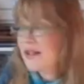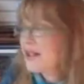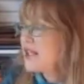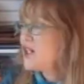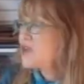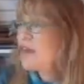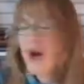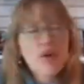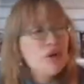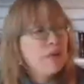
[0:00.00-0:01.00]
each
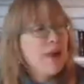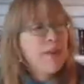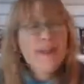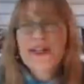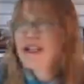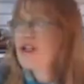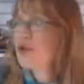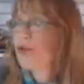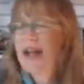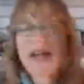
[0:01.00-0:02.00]
particle popping
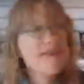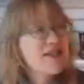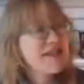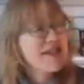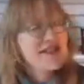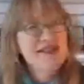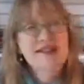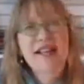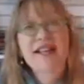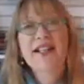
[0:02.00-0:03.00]
into and out of existence
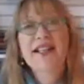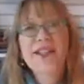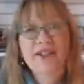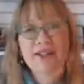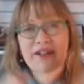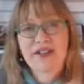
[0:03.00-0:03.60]
like glitter.